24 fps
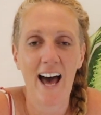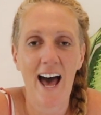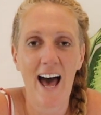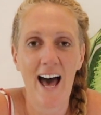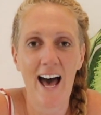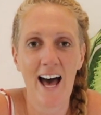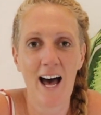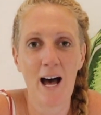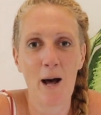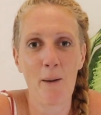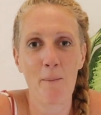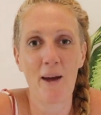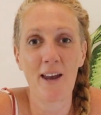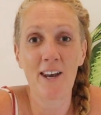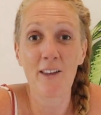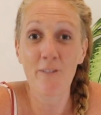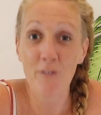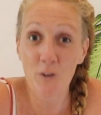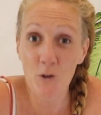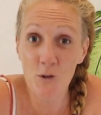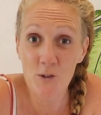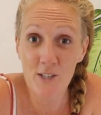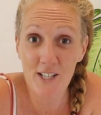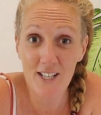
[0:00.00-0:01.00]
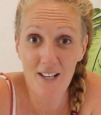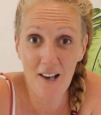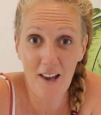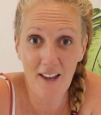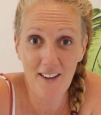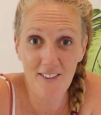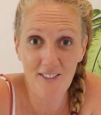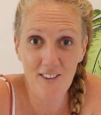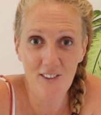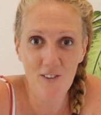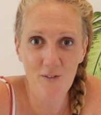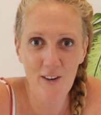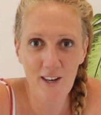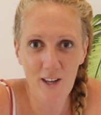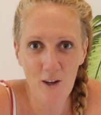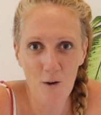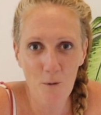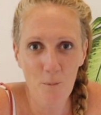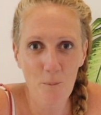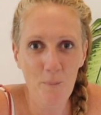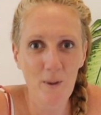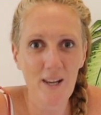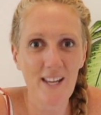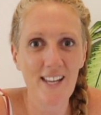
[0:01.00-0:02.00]
And if you did like this
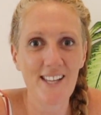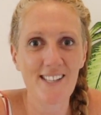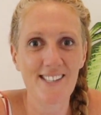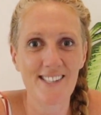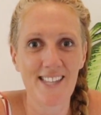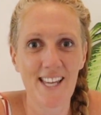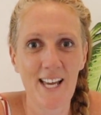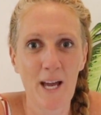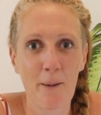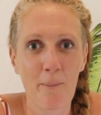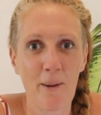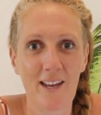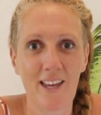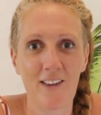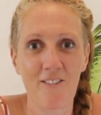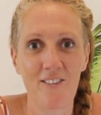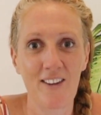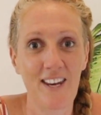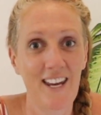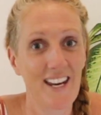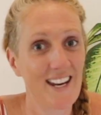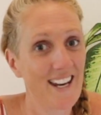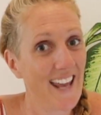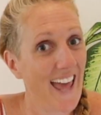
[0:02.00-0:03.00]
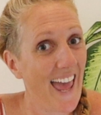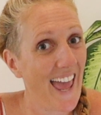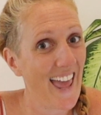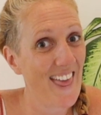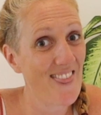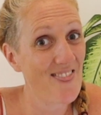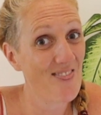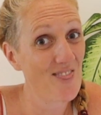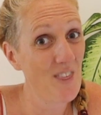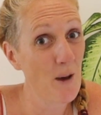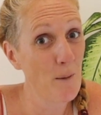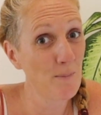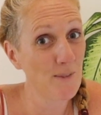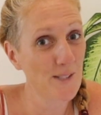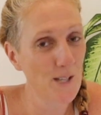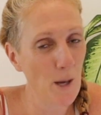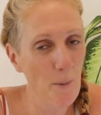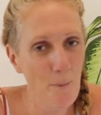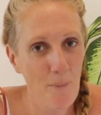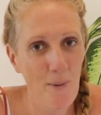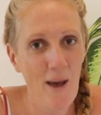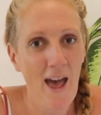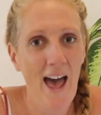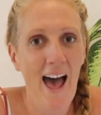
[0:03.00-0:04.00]
video, please think about giving it a thumbs
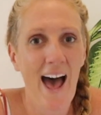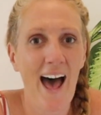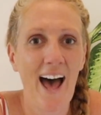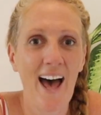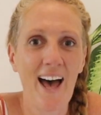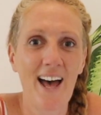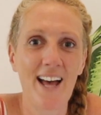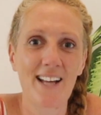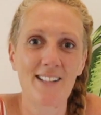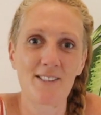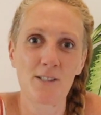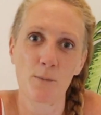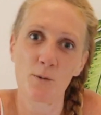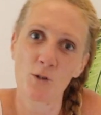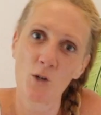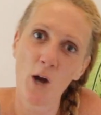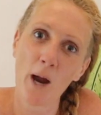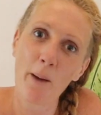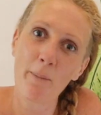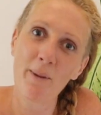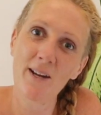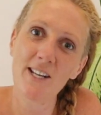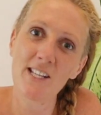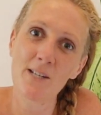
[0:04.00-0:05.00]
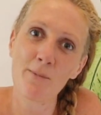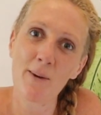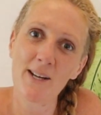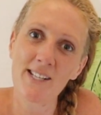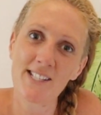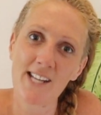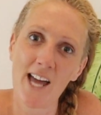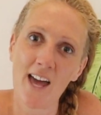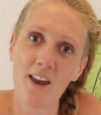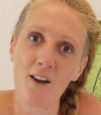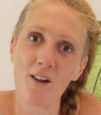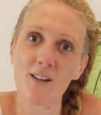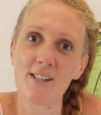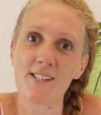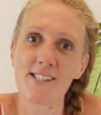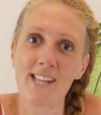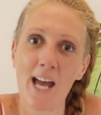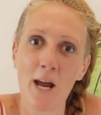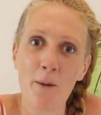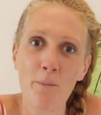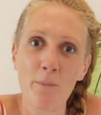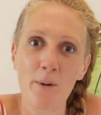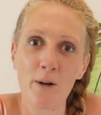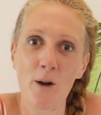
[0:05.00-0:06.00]
up and subscribing to my channel
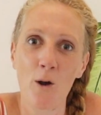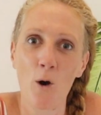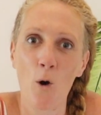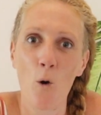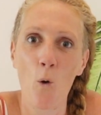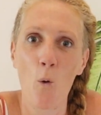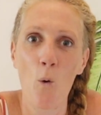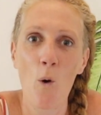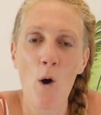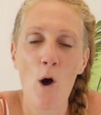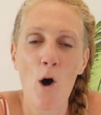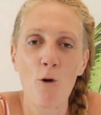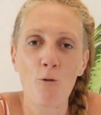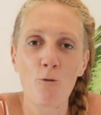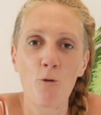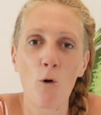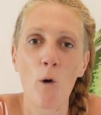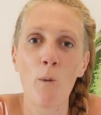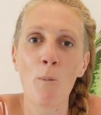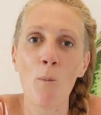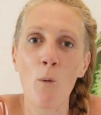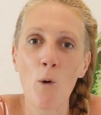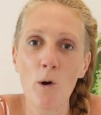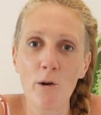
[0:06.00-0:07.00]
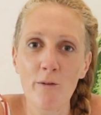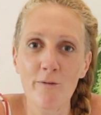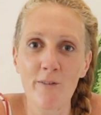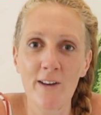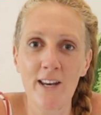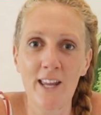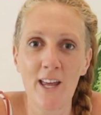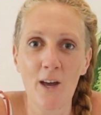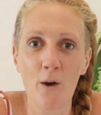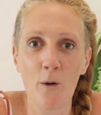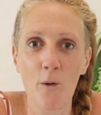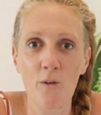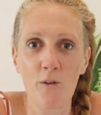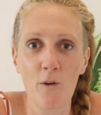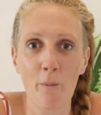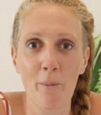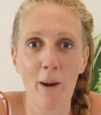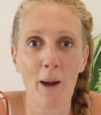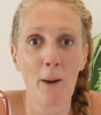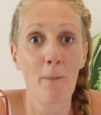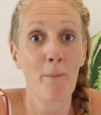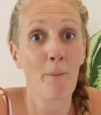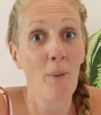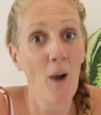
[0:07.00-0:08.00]
down below for more videos
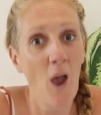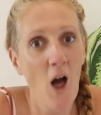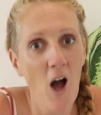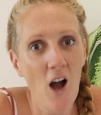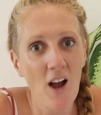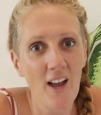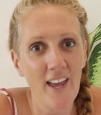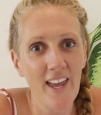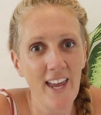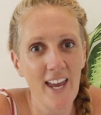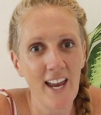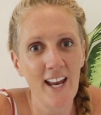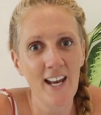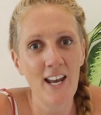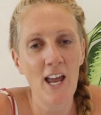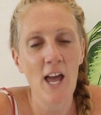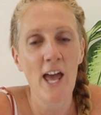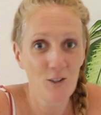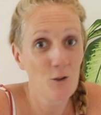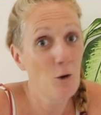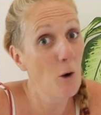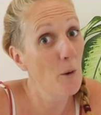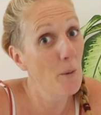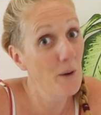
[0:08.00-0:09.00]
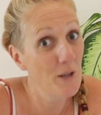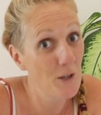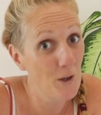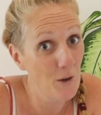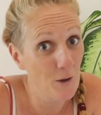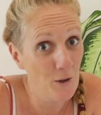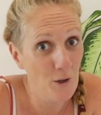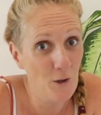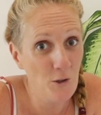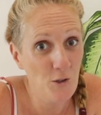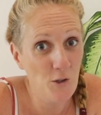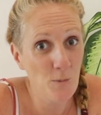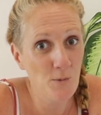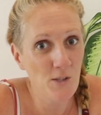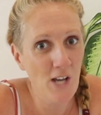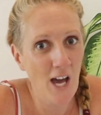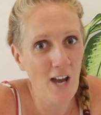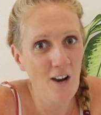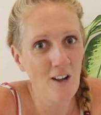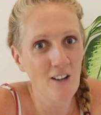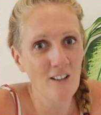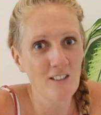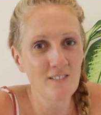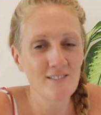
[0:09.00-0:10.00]
about blogging, growing your YouTube
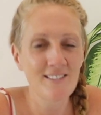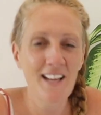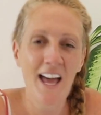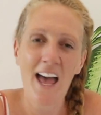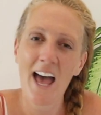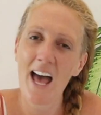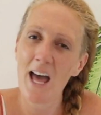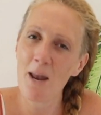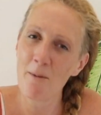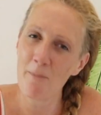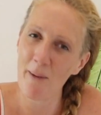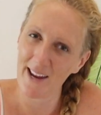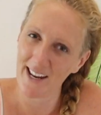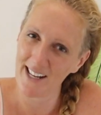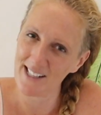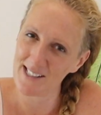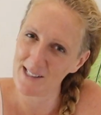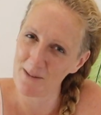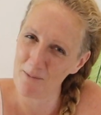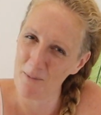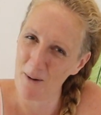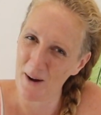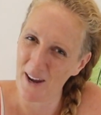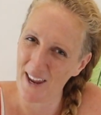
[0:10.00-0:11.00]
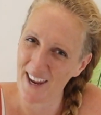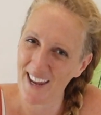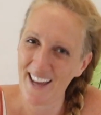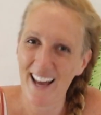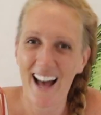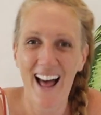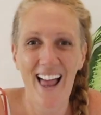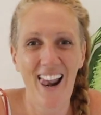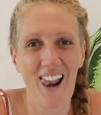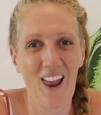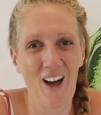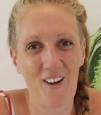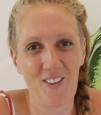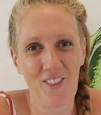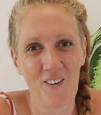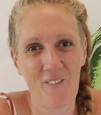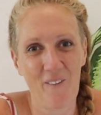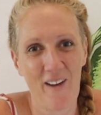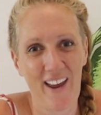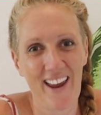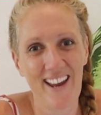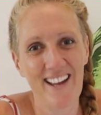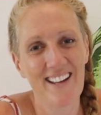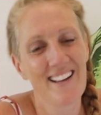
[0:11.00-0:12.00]
channel, and making some money along the
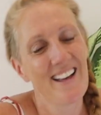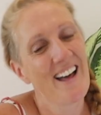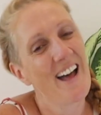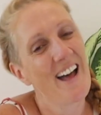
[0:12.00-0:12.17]
way.